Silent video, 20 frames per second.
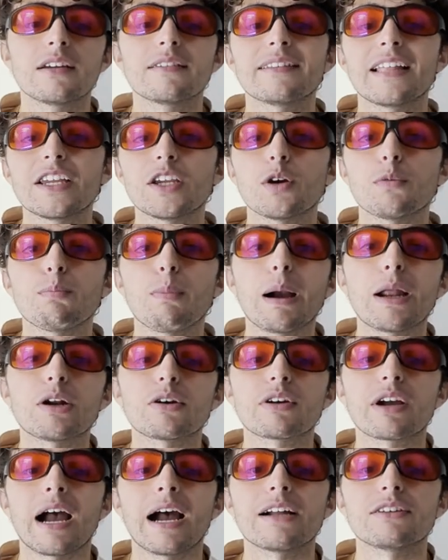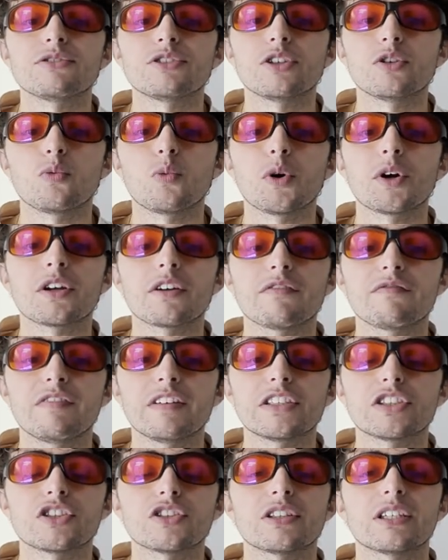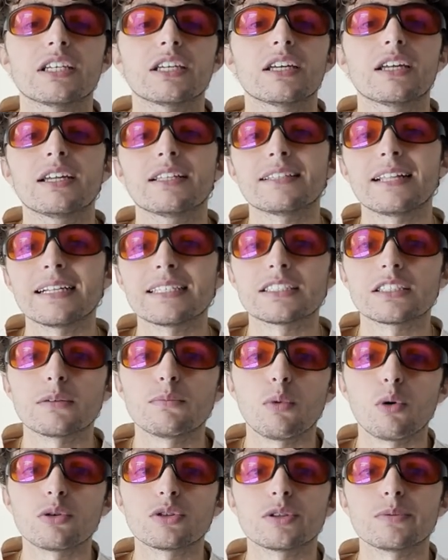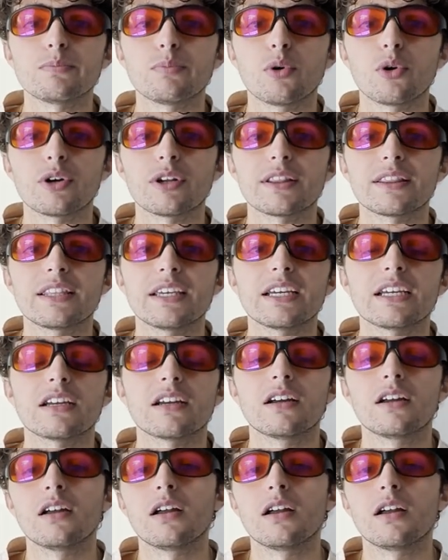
that your mitochondria work efficiently. That's the most important thing.